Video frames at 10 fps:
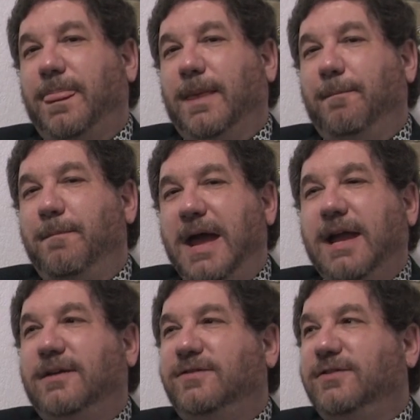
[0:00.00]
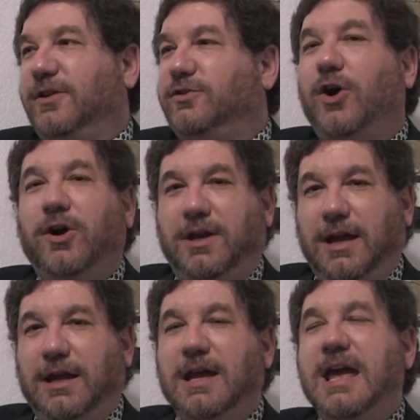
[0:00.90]
Makes a
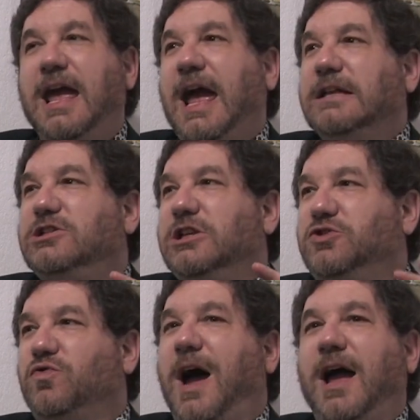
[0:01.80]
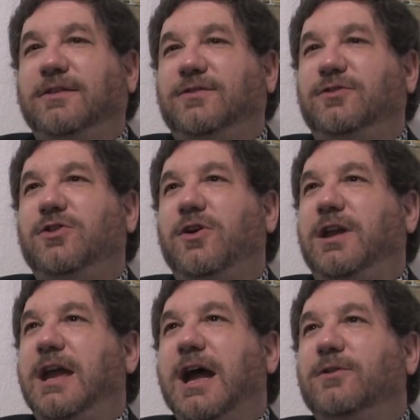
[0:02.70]
turkey, and she dries the
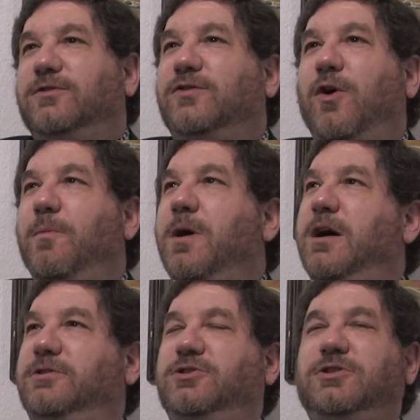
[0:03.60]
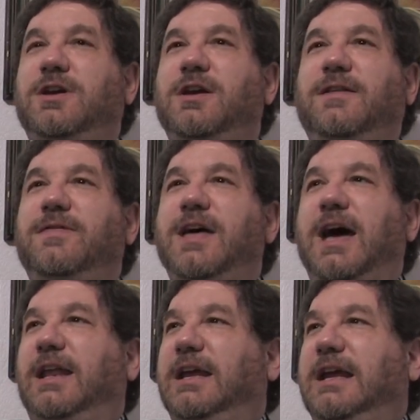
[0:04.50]
turkey out so much
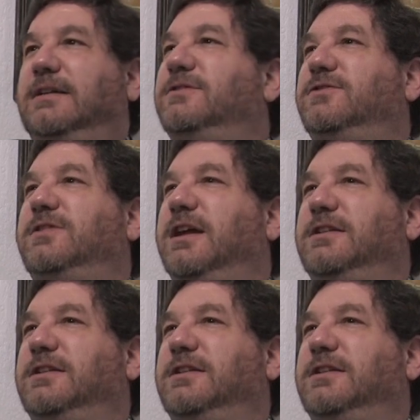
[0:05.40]
that it